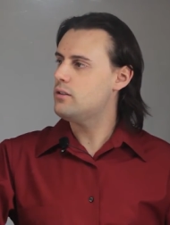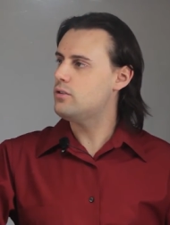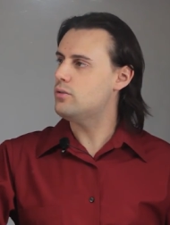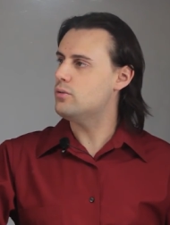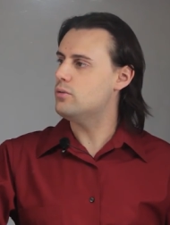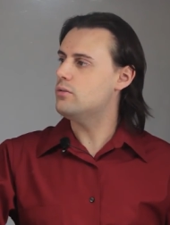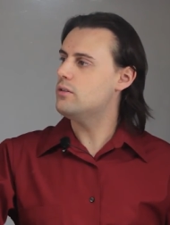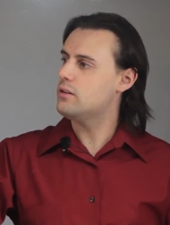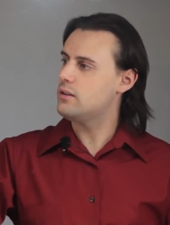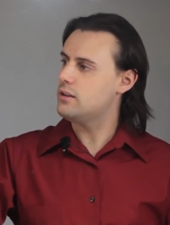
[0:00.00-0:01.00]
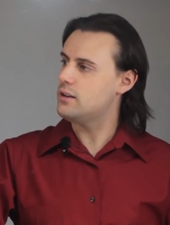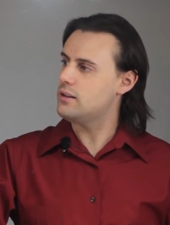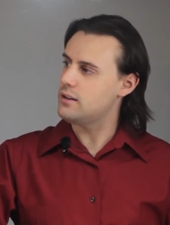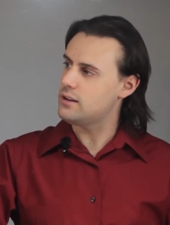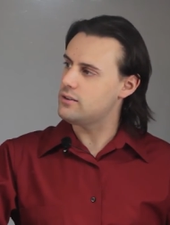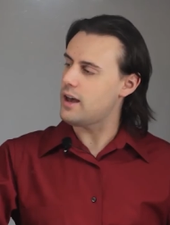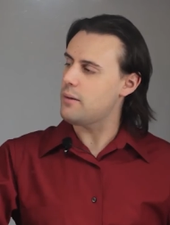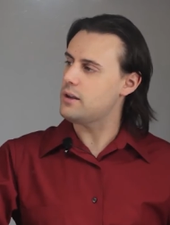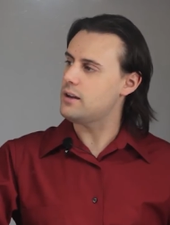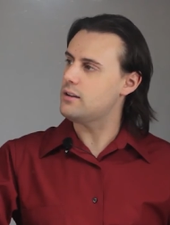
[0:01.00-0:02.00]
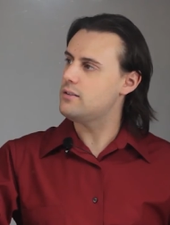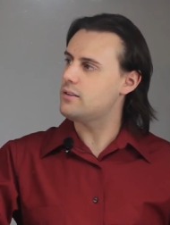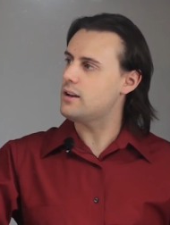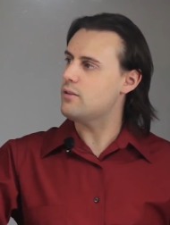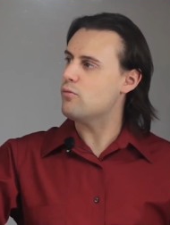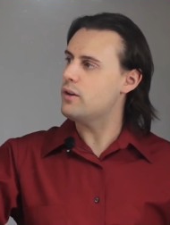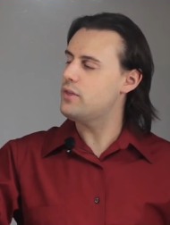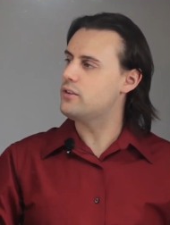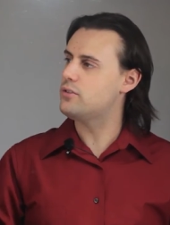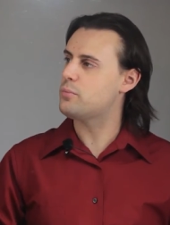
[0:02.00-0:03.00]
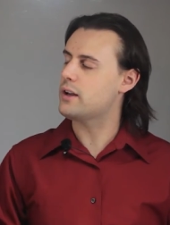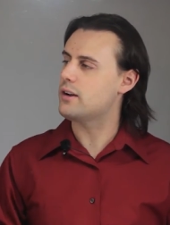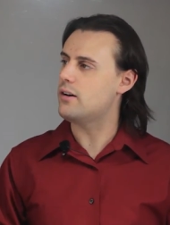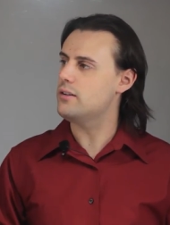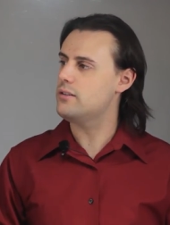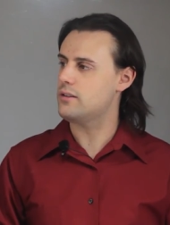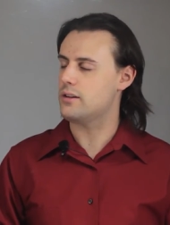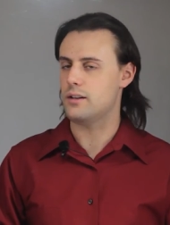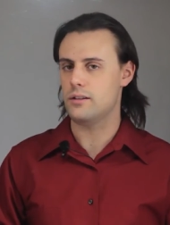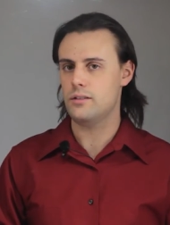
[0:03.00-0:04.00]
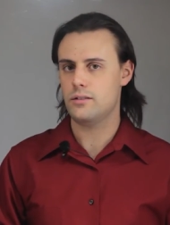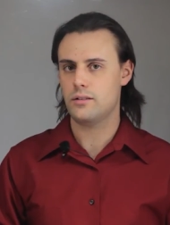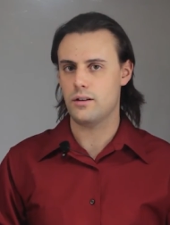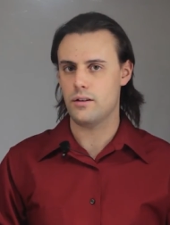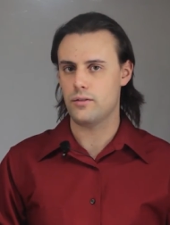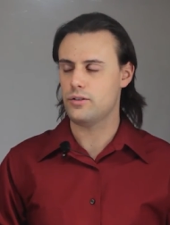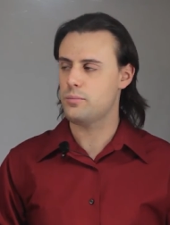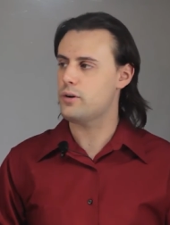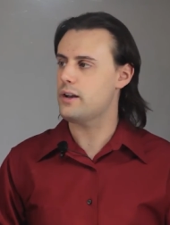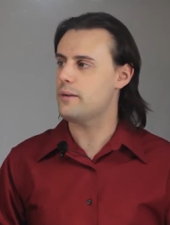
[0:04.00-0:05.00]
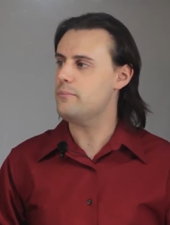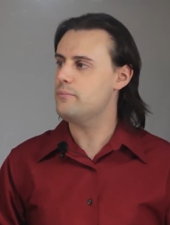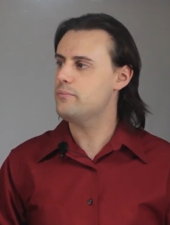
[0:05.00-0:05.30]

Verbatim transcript: to examine and study what the spring constant is of a spring.